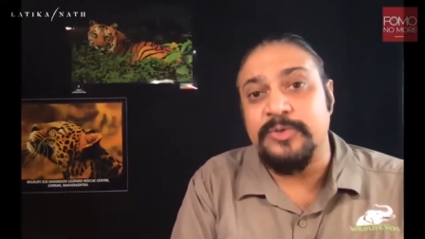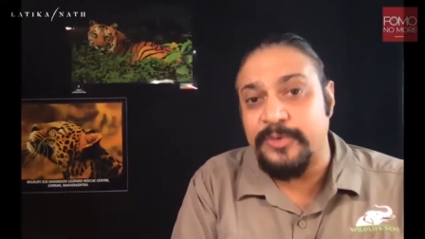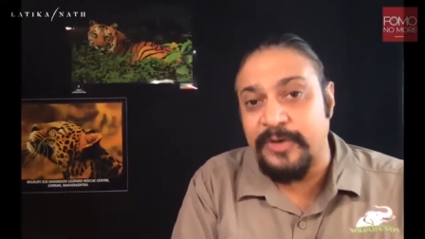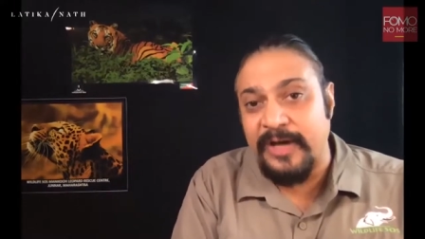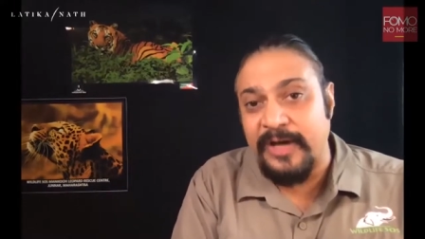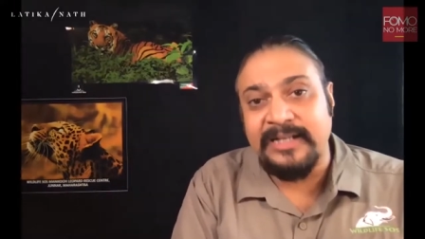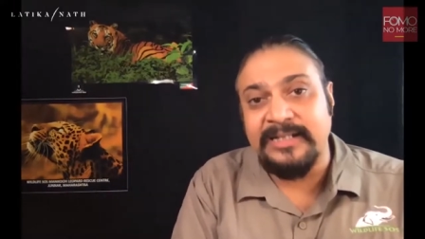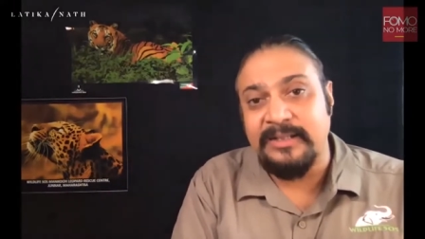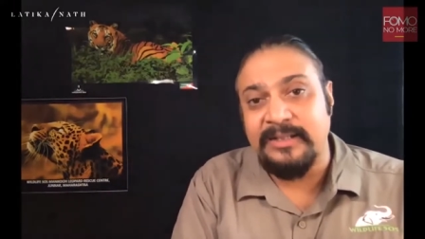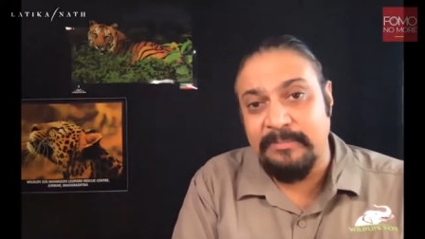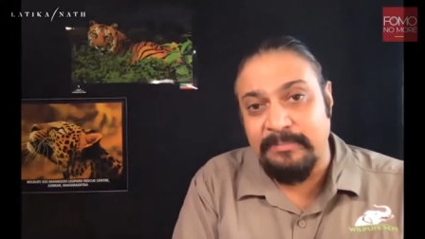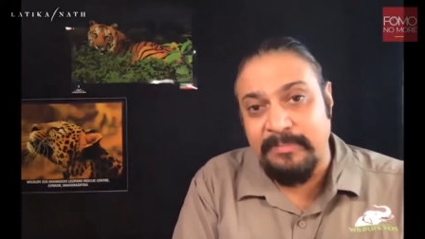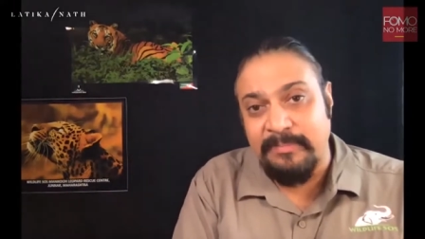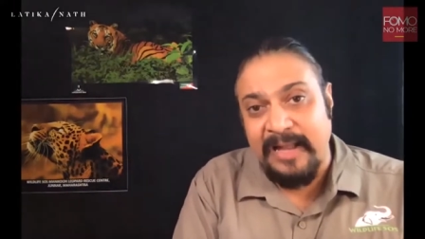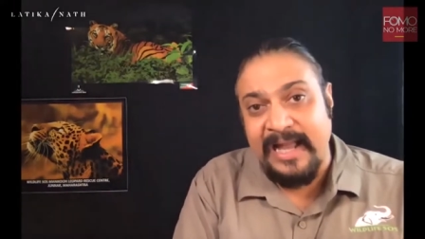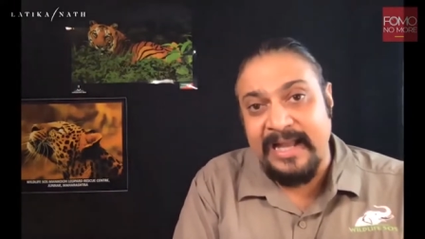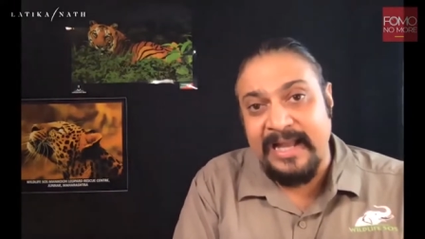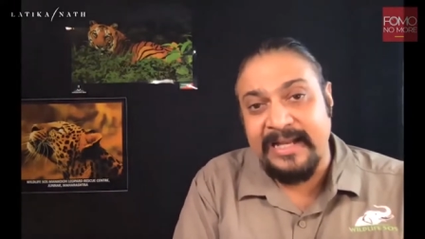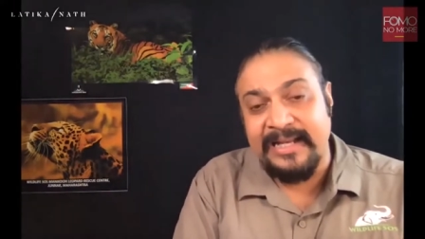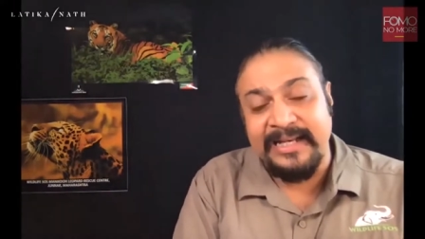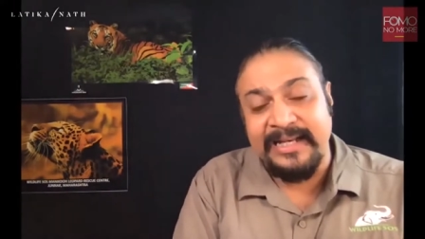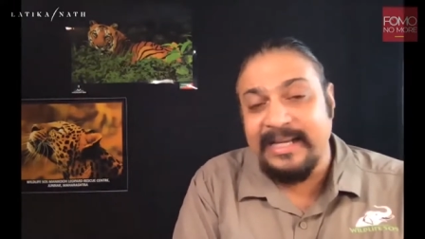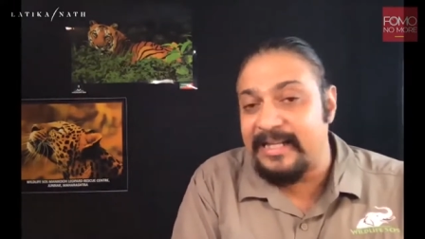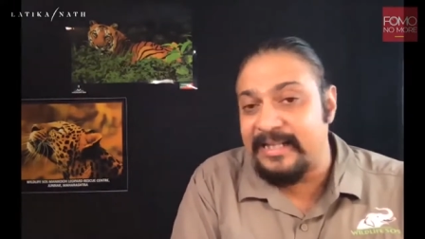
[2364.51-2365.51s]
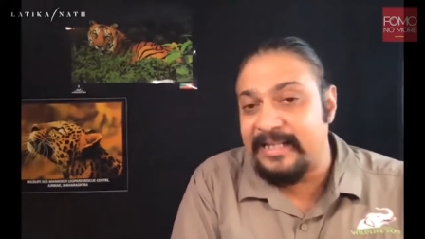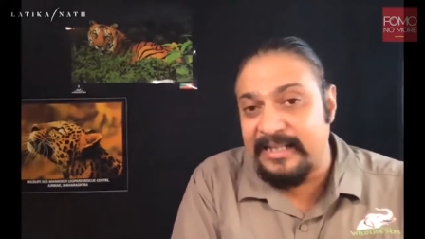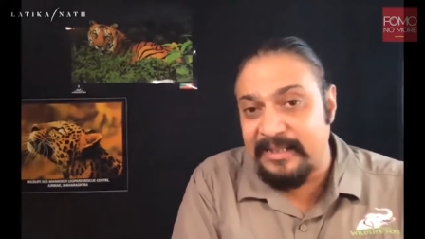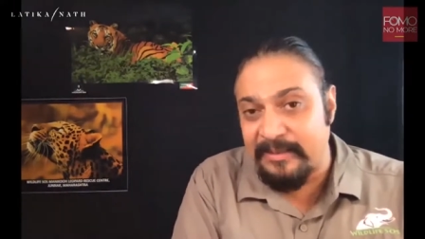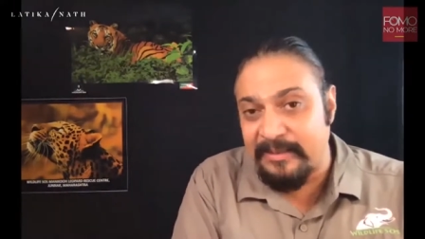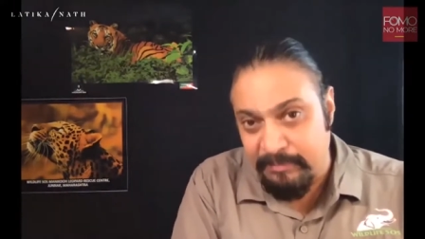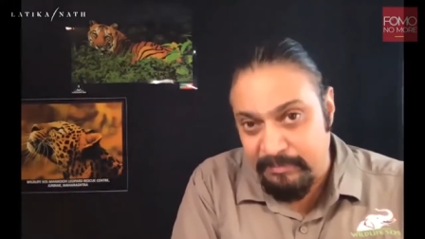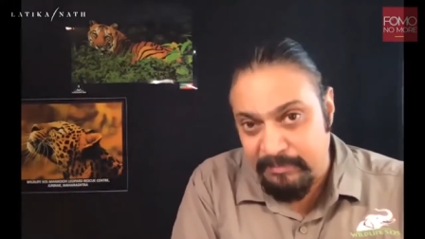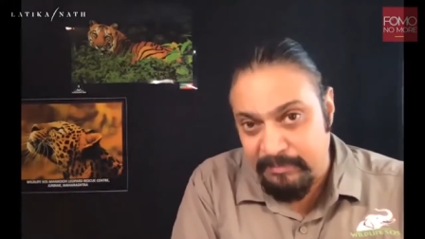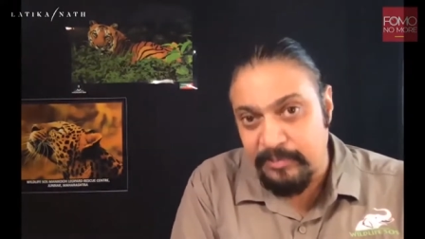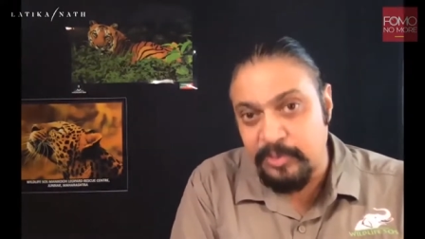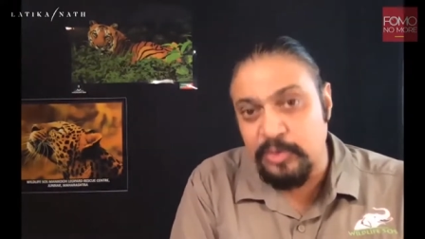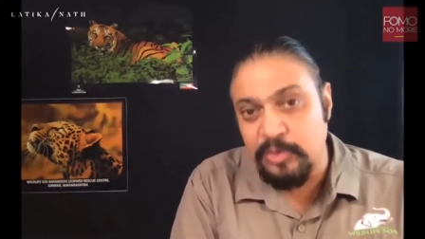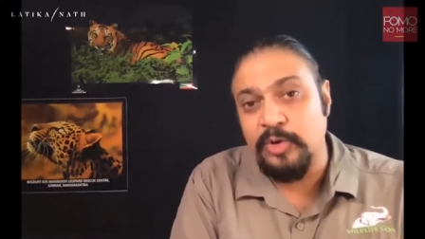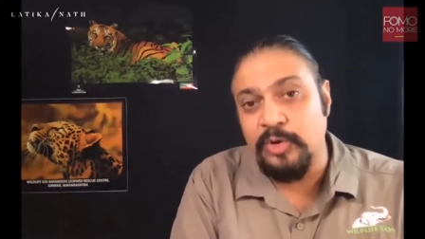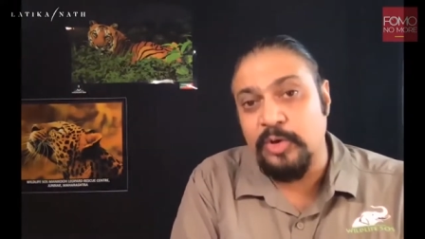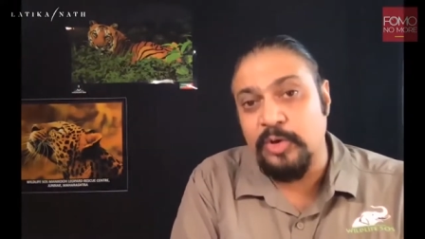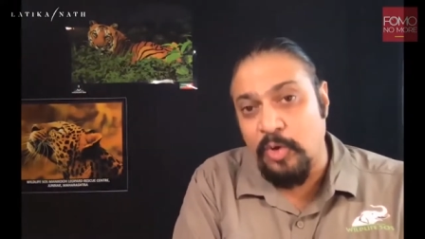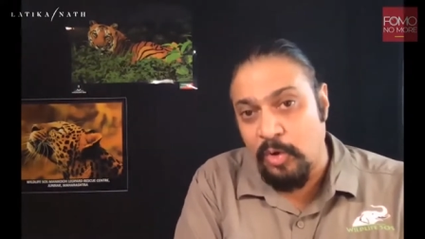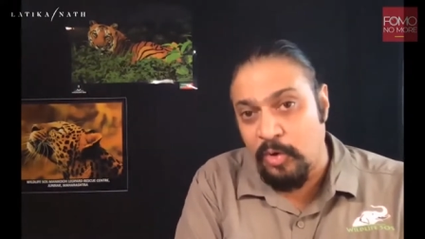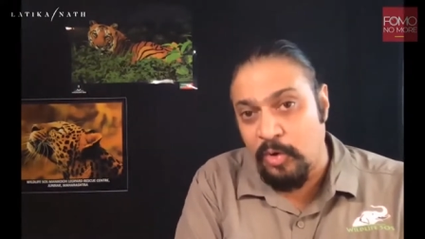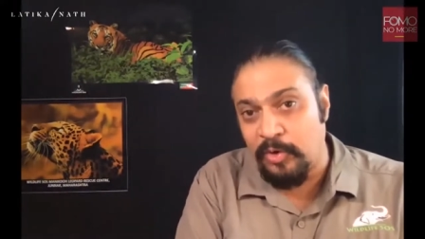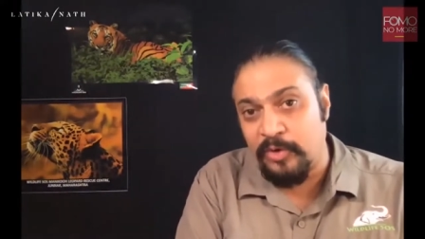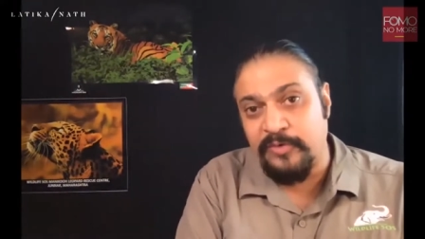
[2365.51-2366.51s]
track them back and get them to the
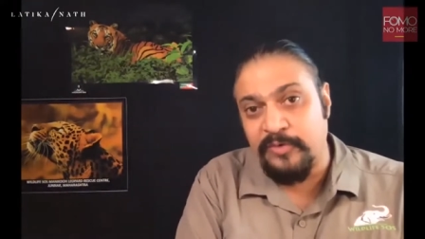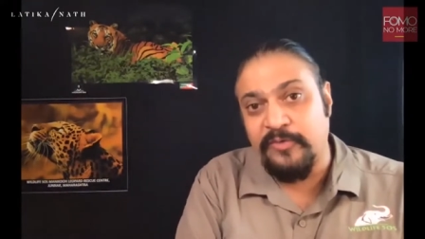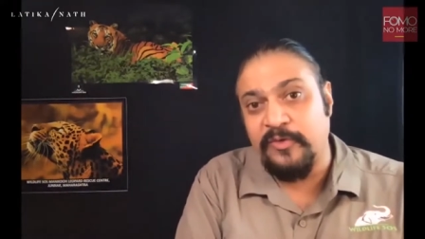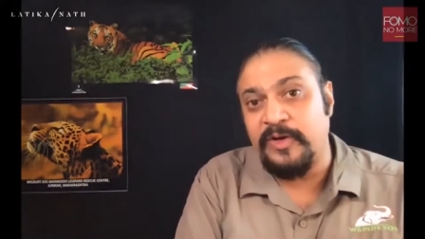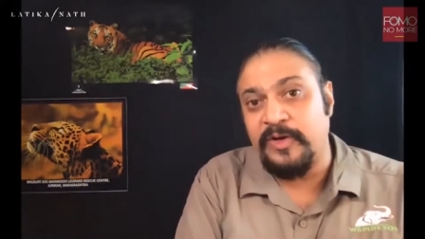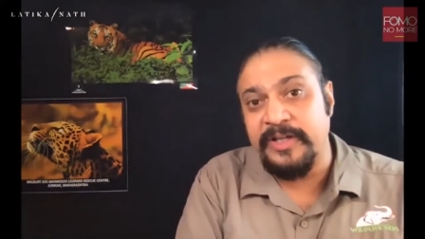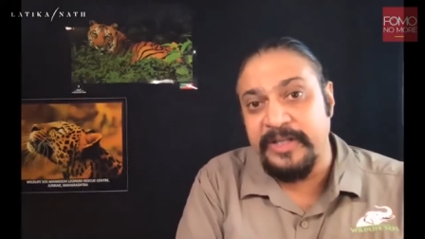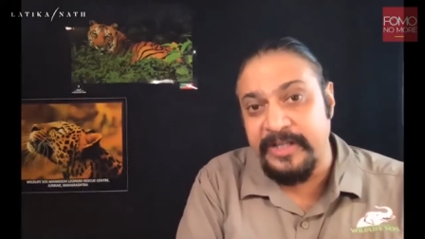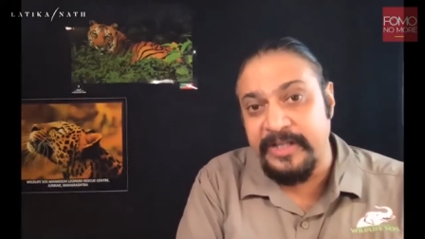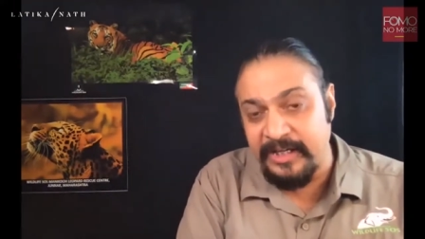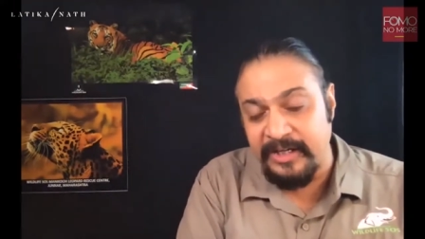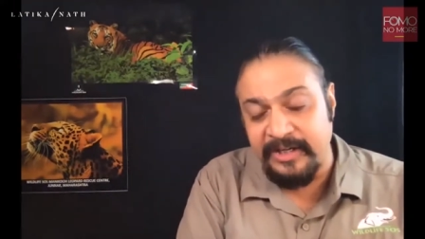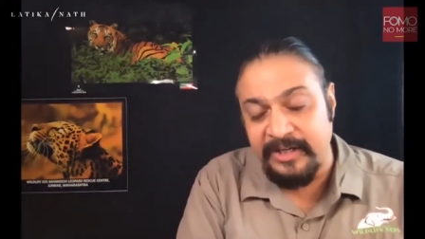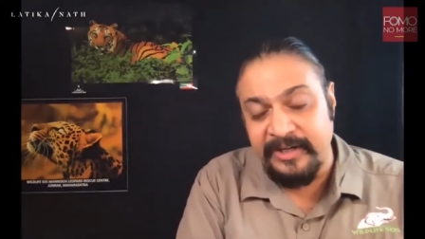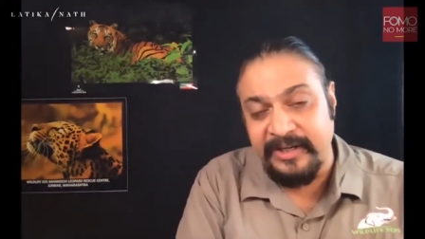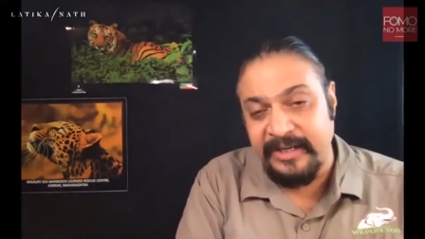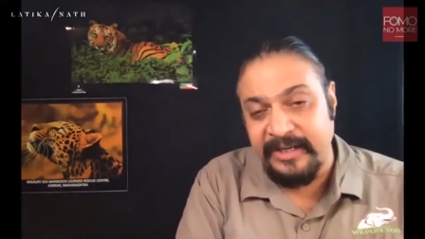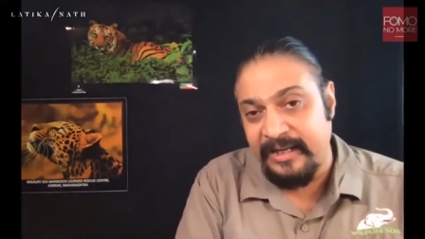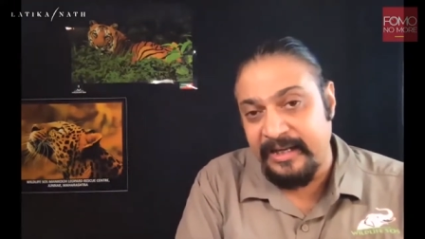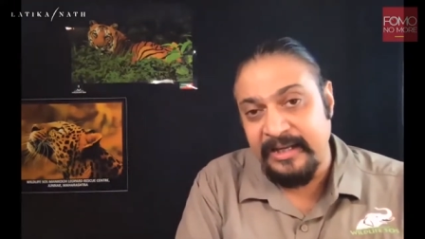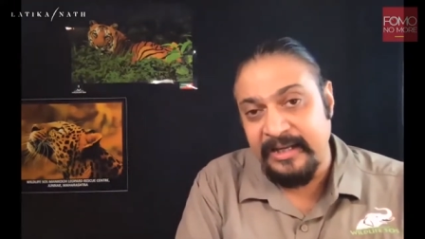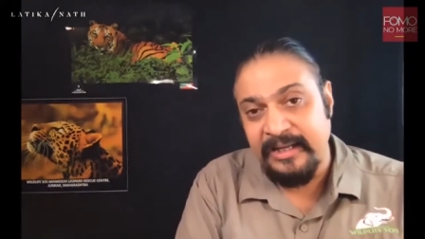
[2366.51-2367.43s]
court for a hearing